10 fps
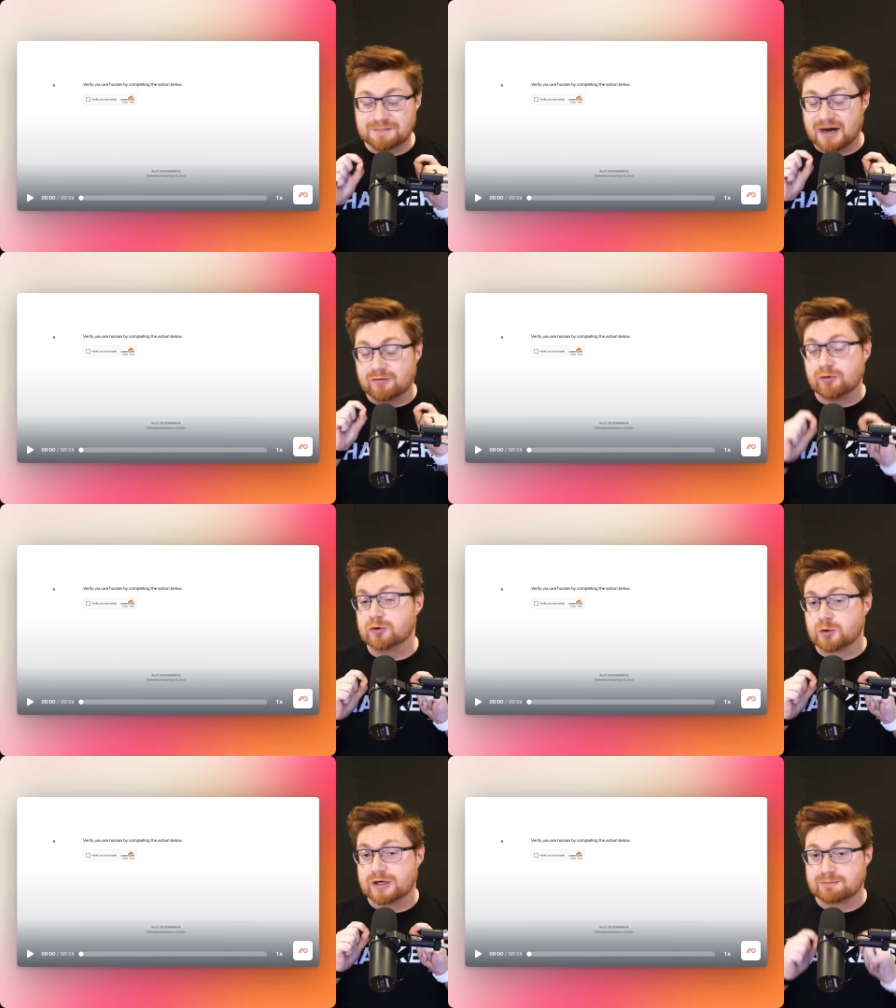but real
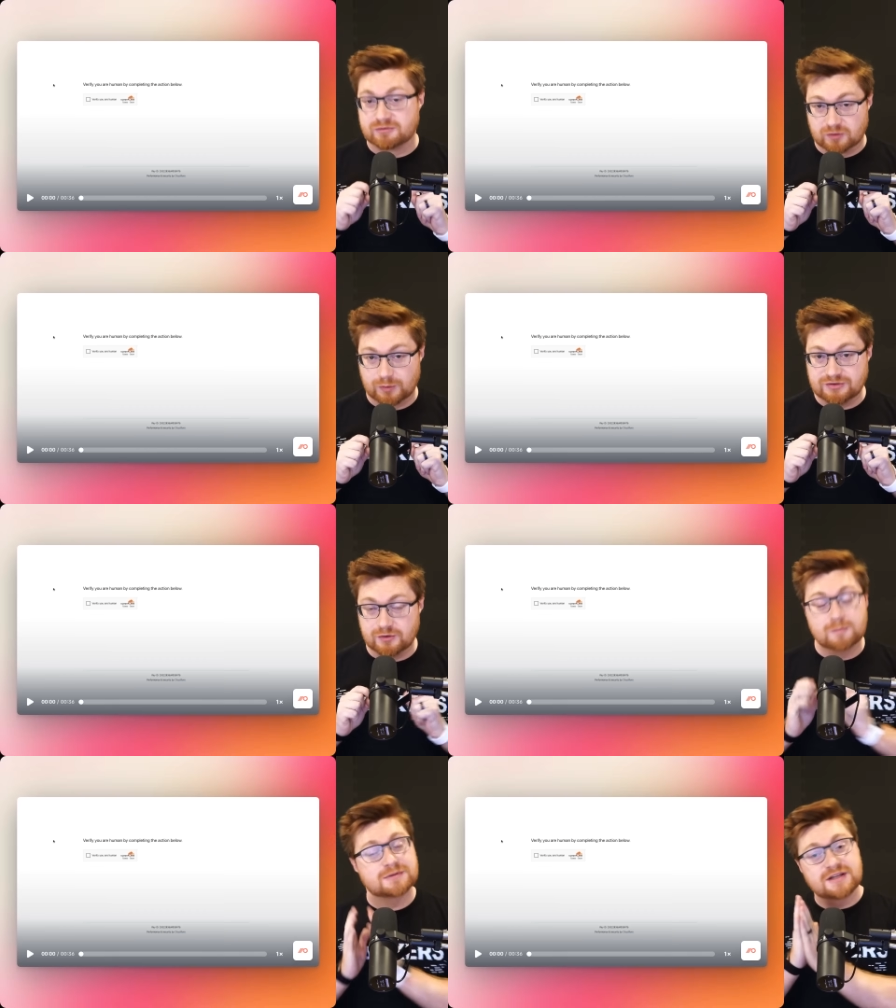quick before we
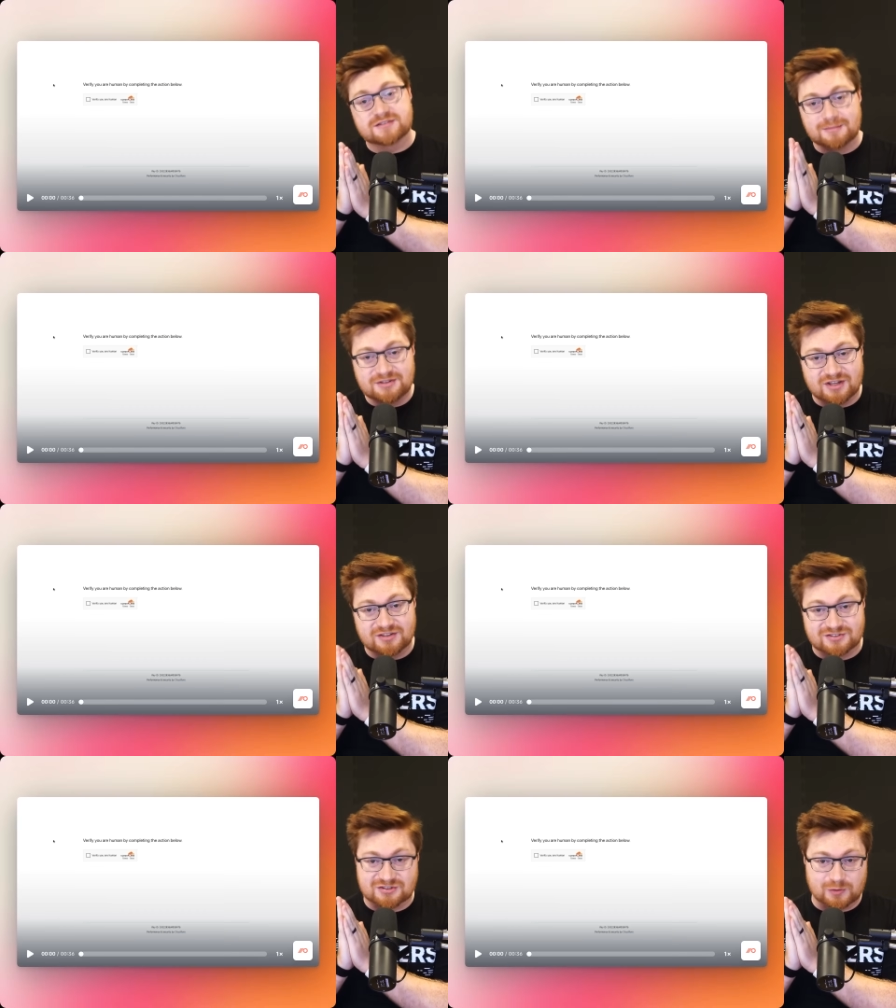do, please let me take
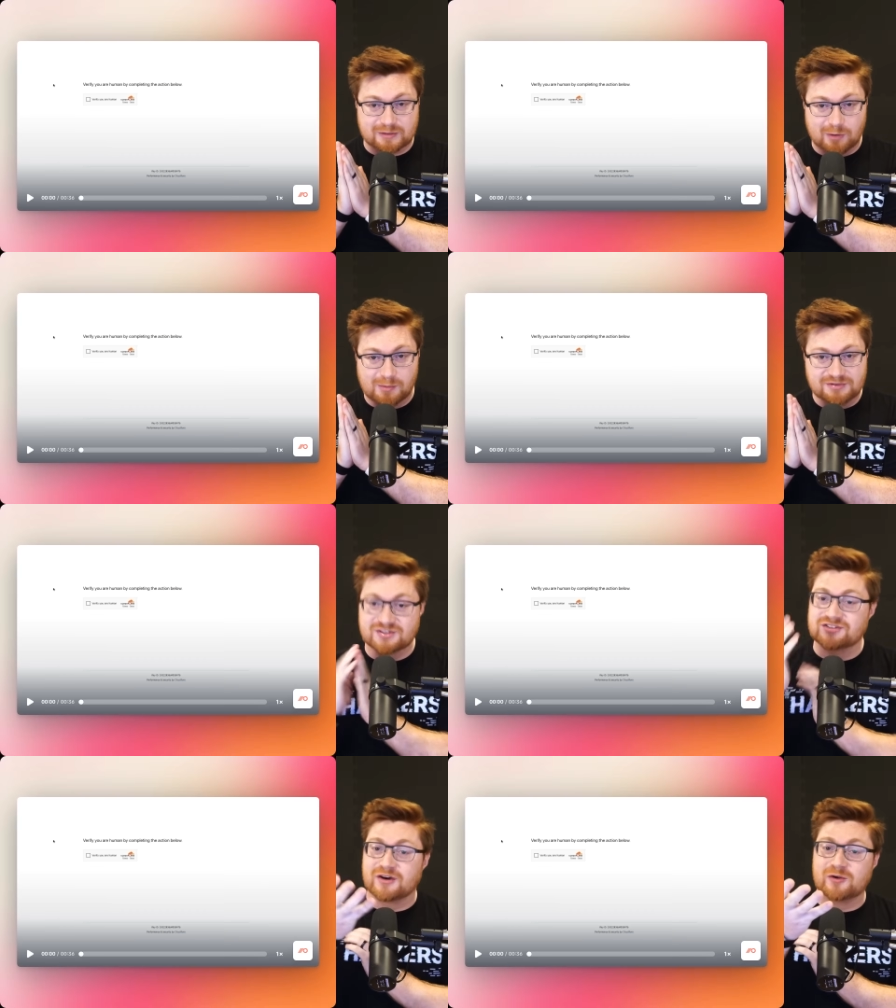just a quick moment
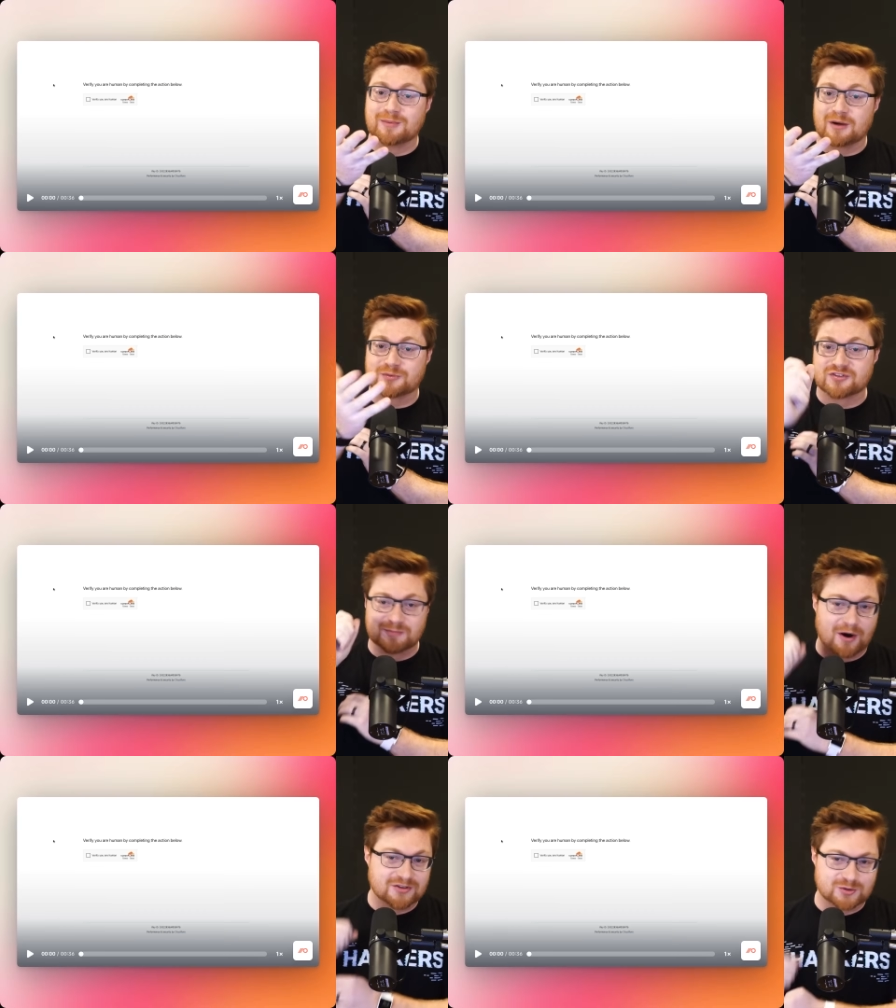to tell you about the
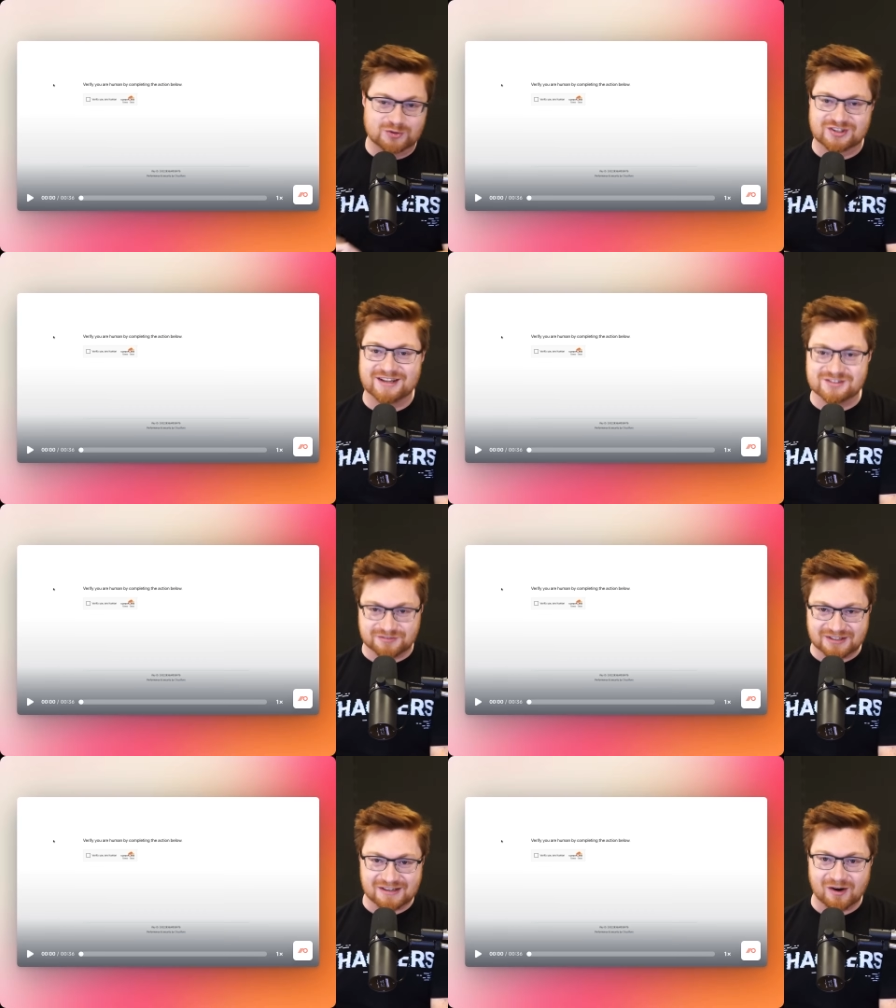sponsor of today's
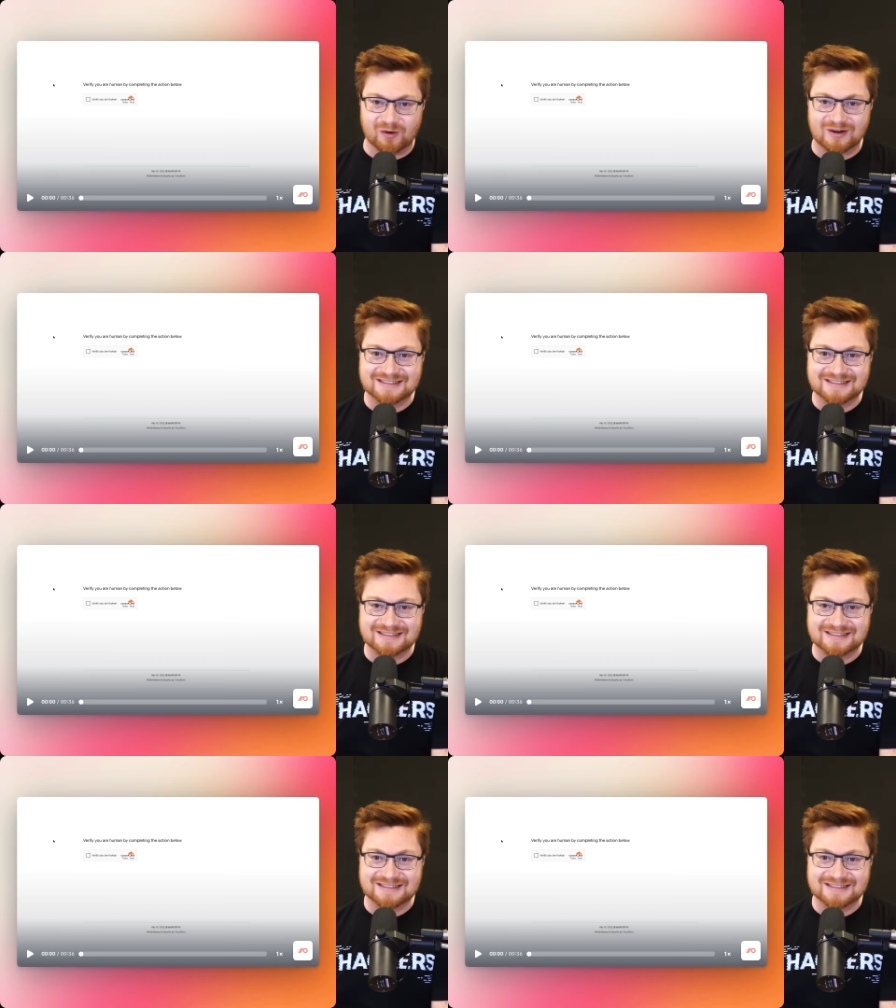video,